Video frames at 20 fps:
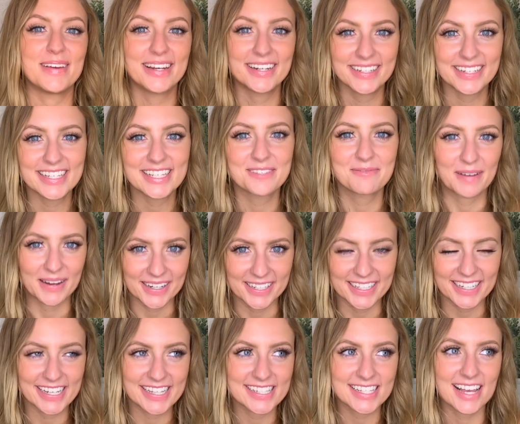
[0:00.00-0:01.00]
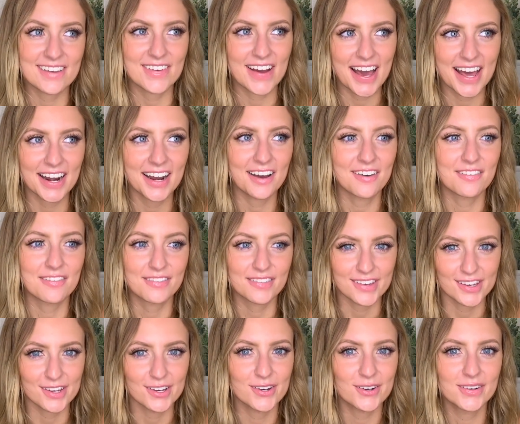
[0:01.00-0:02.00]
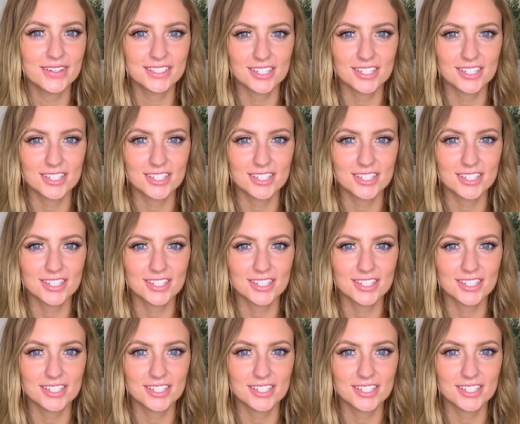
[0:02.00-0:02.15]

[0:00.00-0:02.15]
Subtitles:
an experience. I've had a few